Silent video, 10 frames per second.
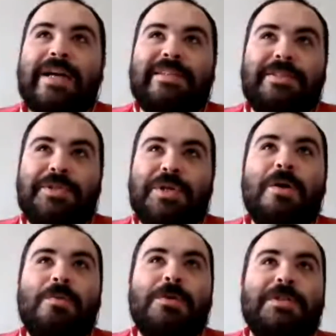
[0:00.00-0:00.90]
back to
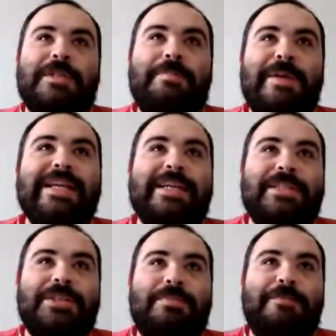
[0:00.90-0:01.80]
Star Wars, it'd be
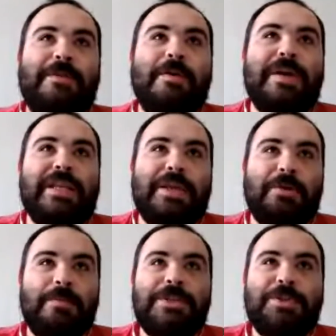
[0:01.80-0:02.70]
like filming the
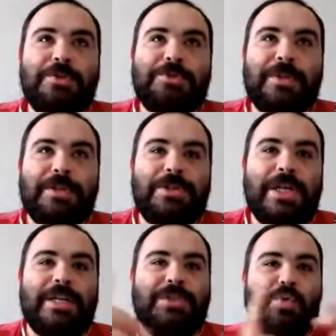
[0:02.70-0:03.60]
original
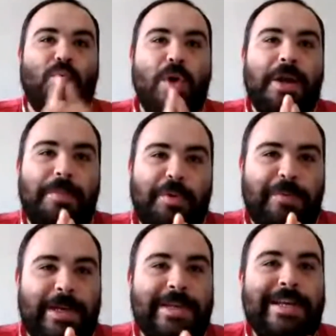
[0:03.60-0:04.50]
trilogy into one movie.